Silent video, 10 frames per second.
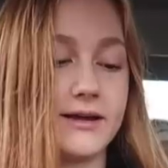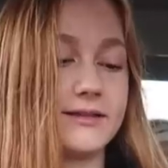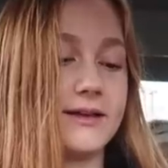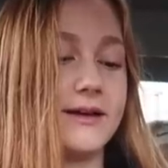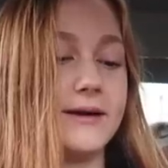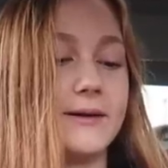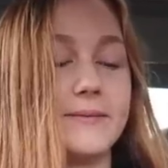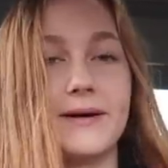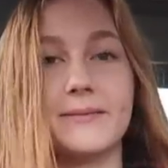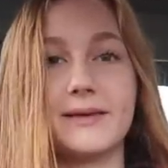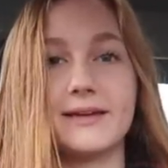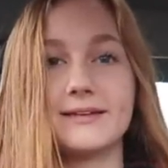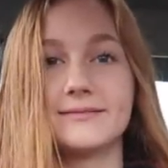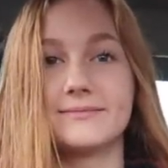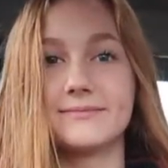got the
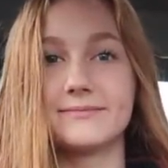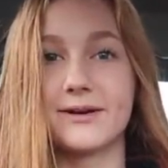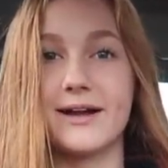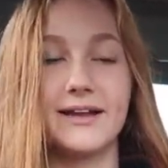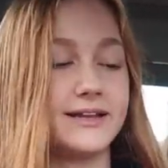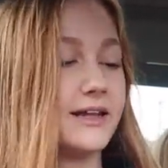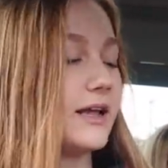pumpkin bread,